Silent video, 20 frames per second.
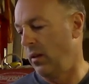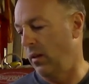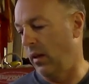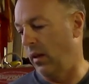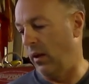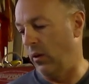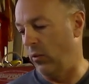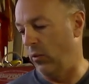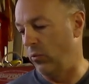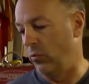I
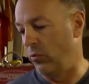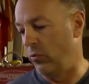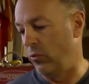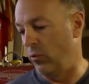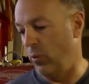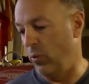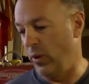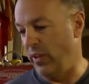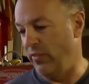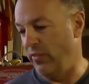don't know,
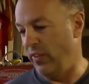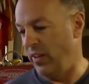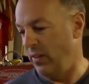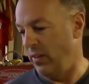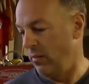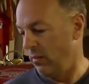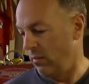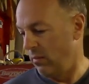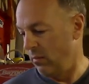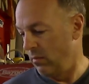twenty
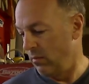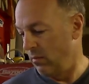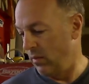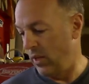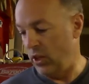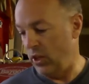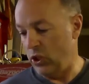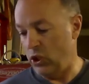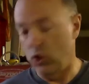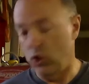
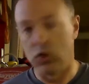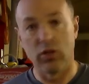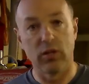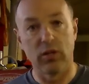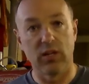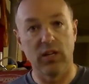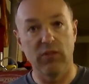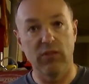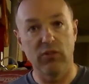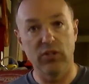feet-ish,
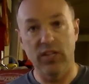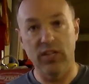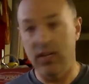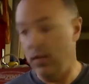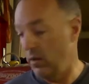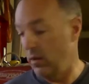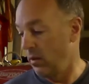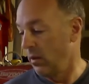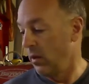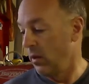give or
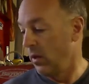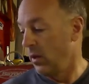take,